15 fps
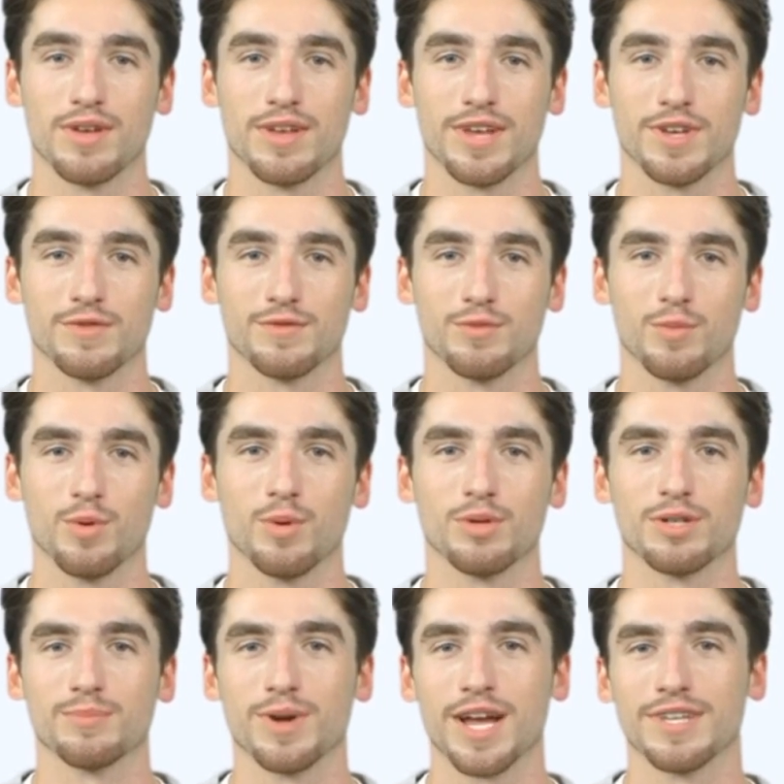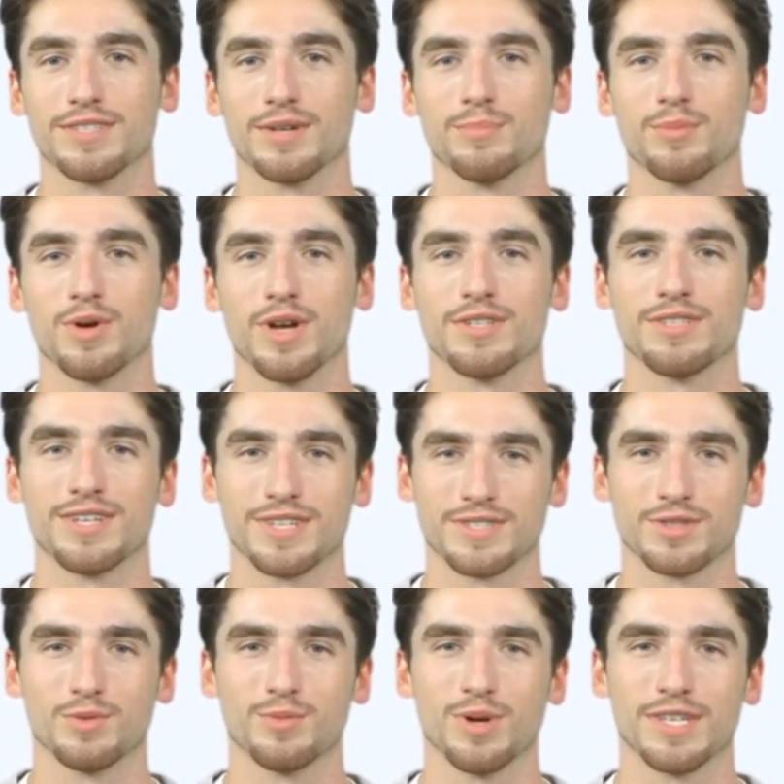and through its patented
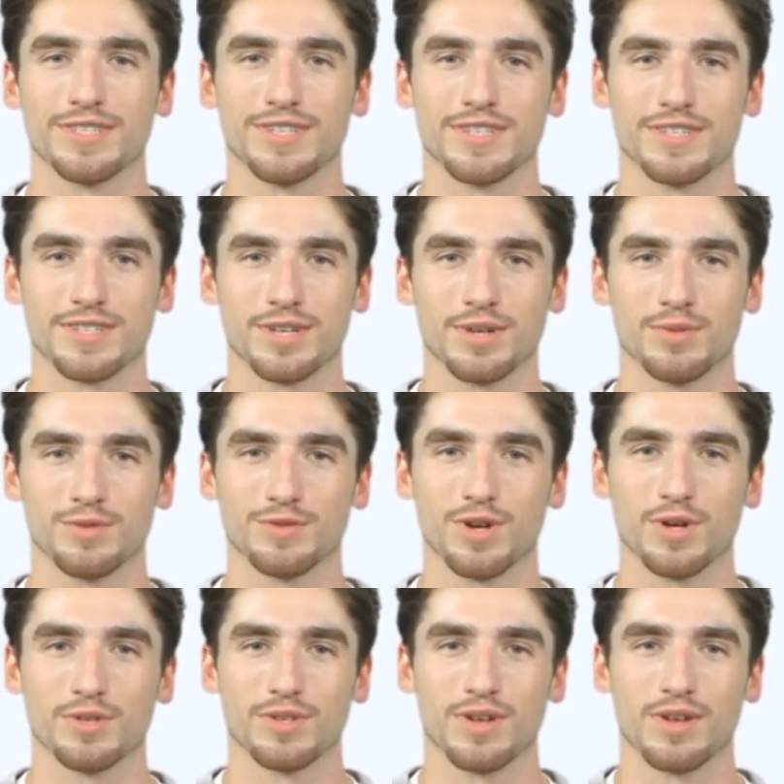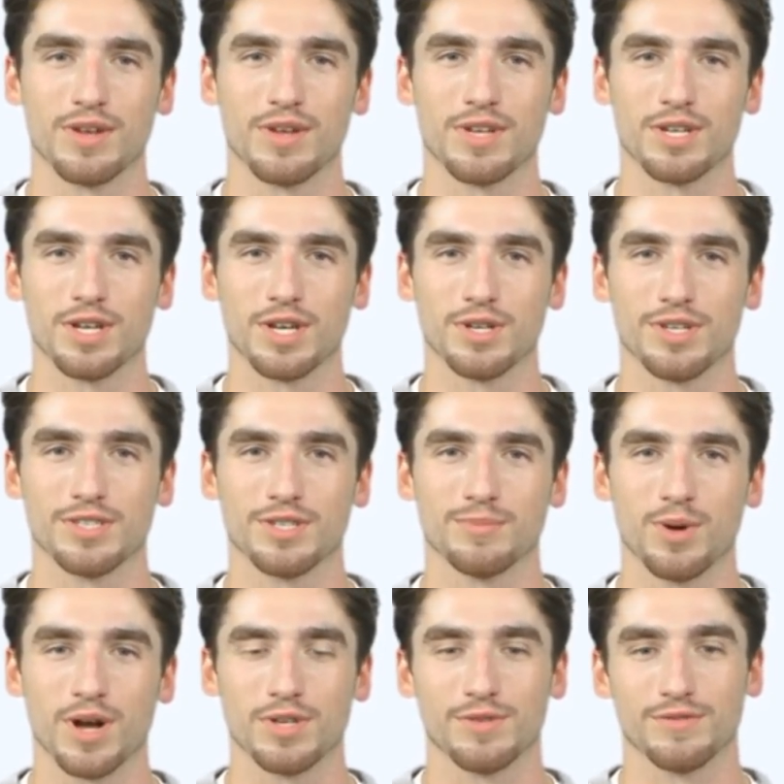process creates a steam-filled, heated
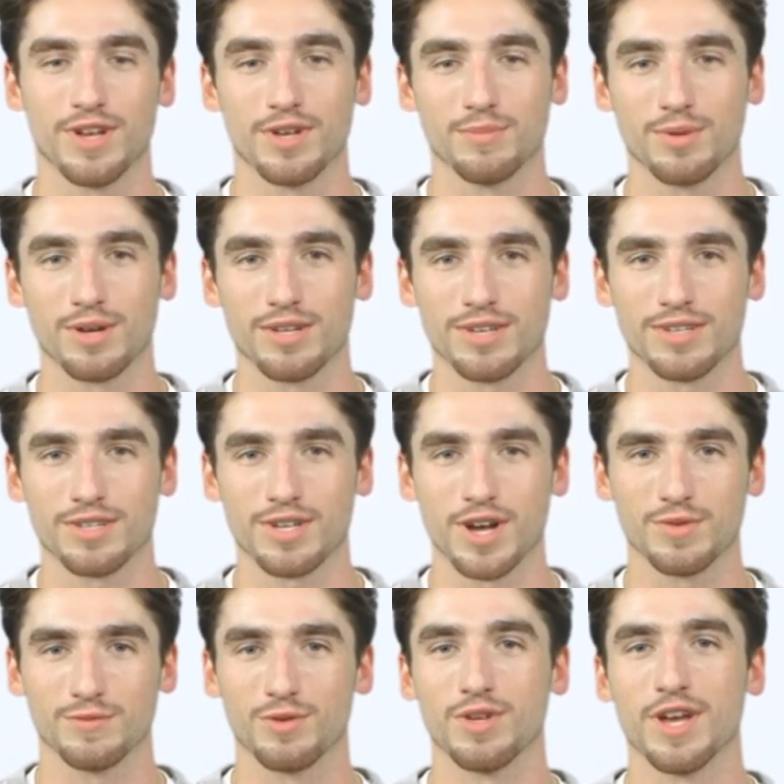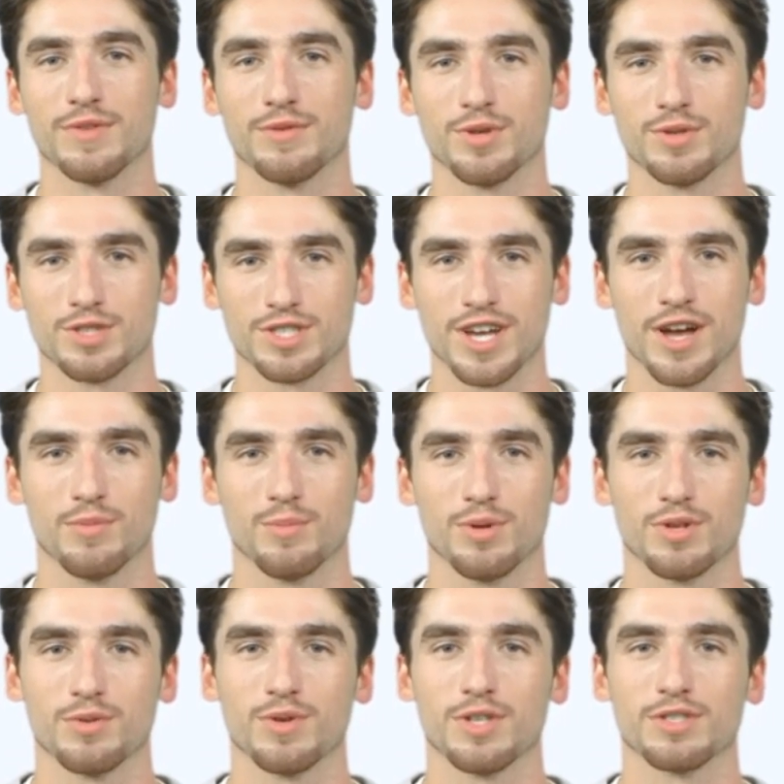spa environment in the comfort of your shower
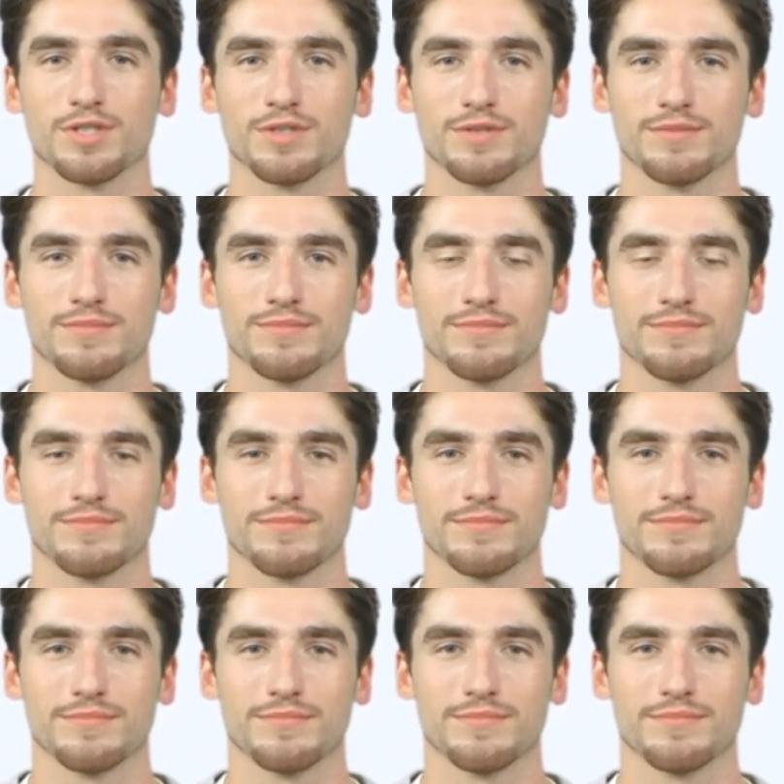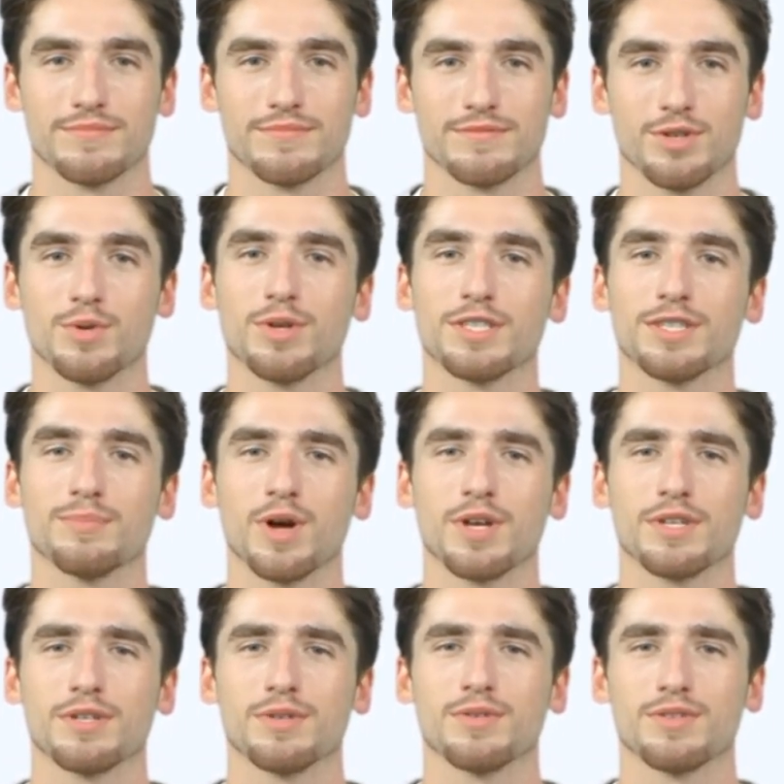enclosure. During
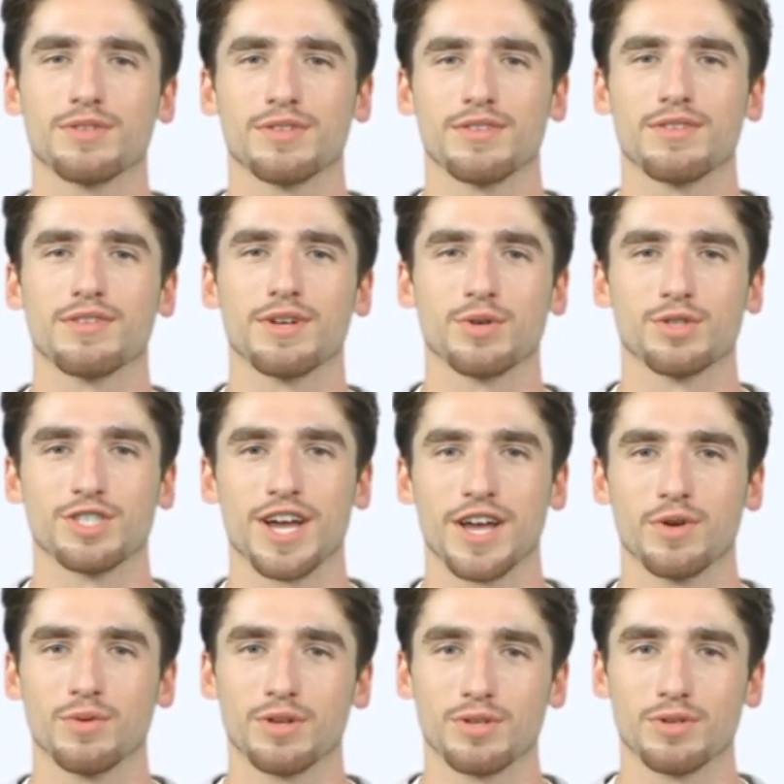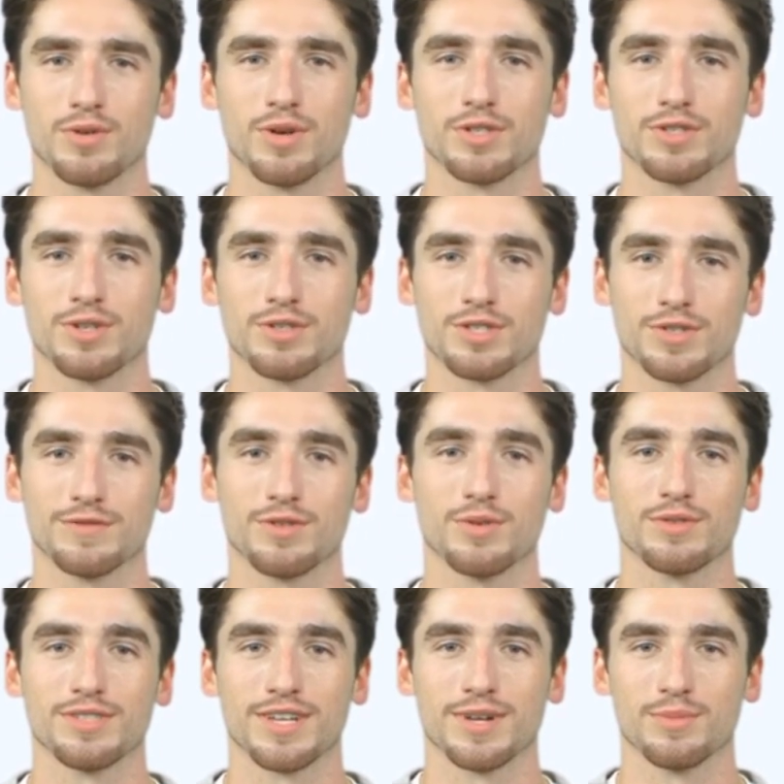spa use, your shower enclosure should
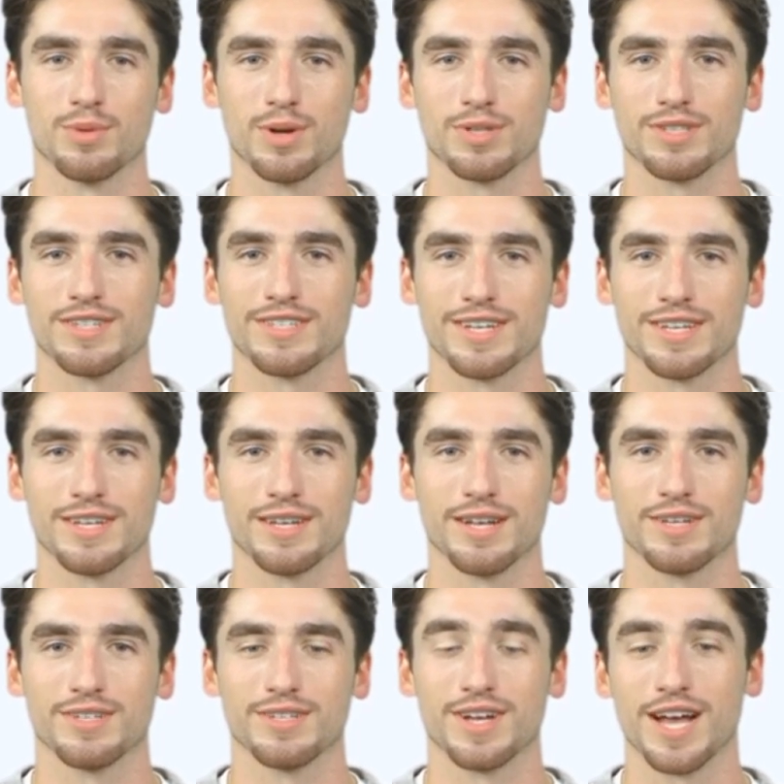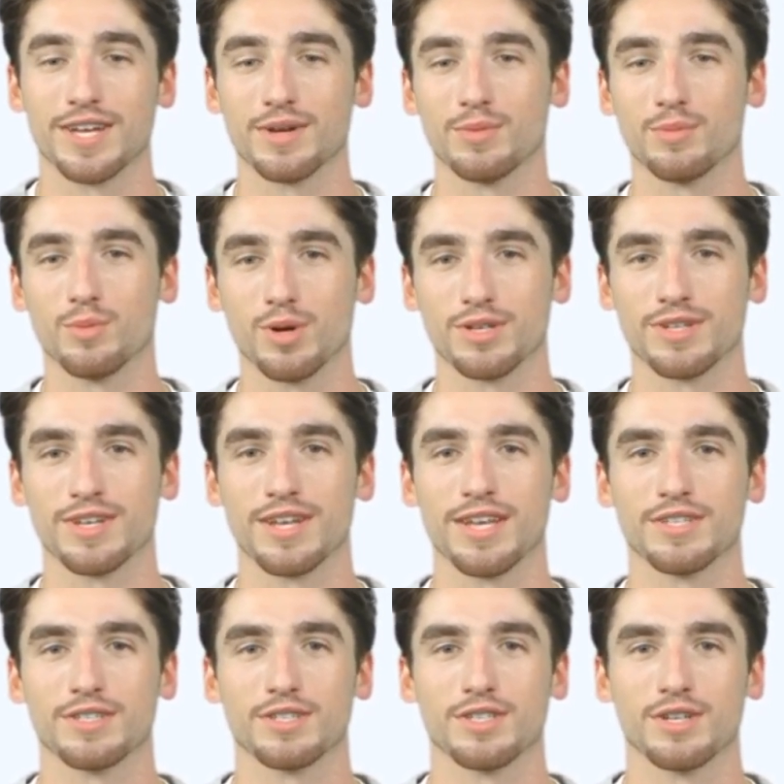feel similar to sitting inside a moist
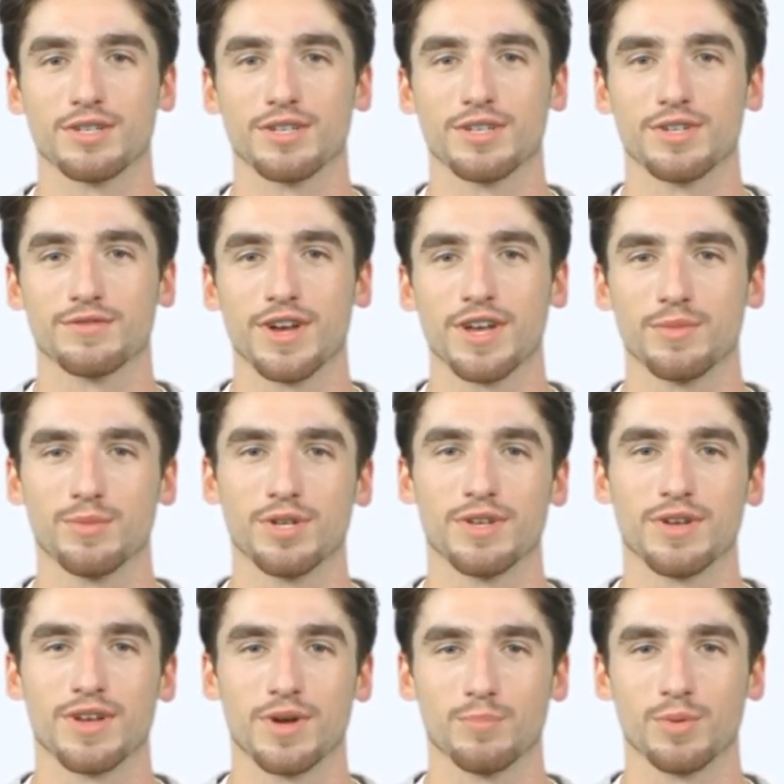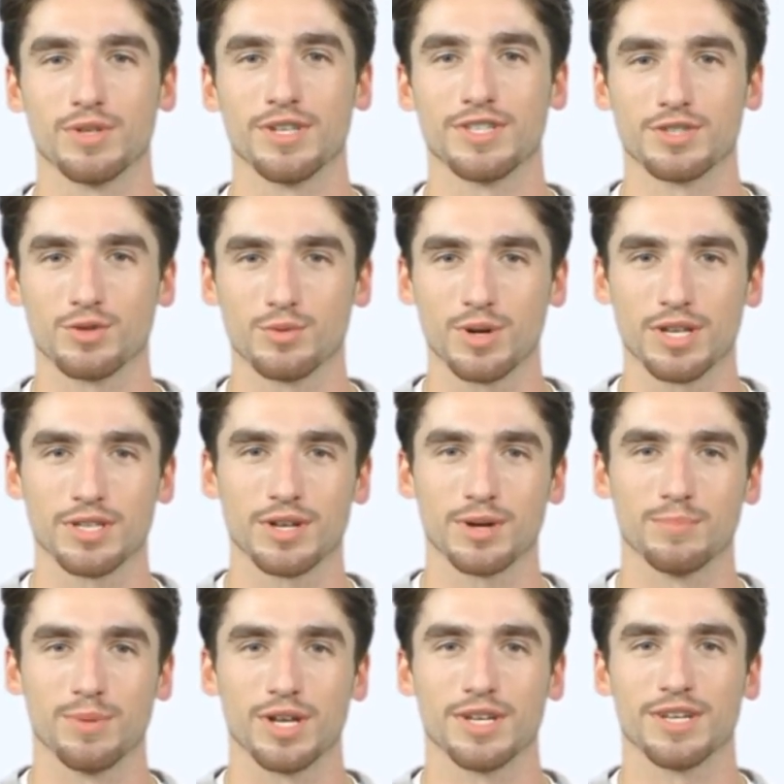and heated environment with extreme
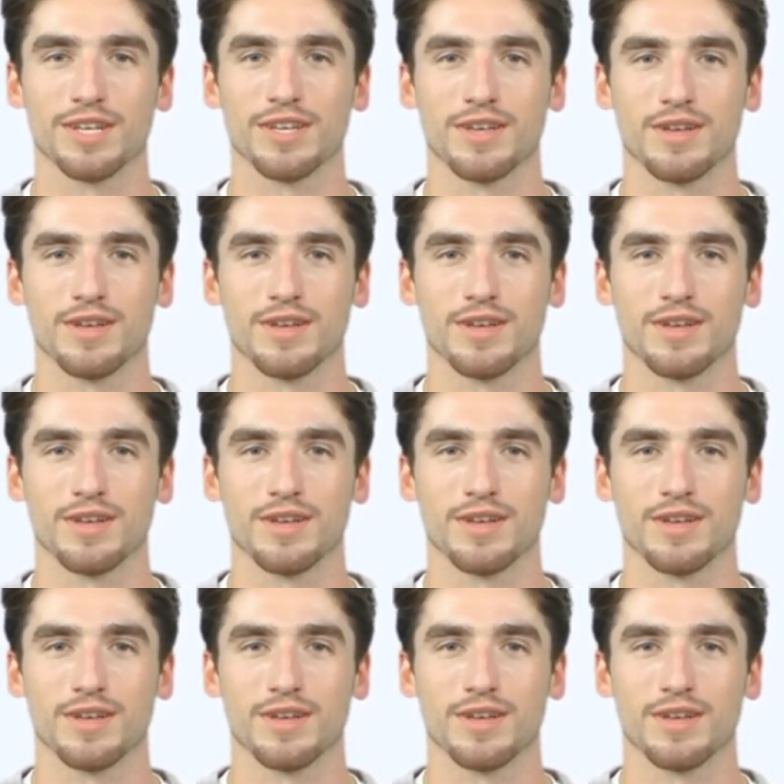humidity,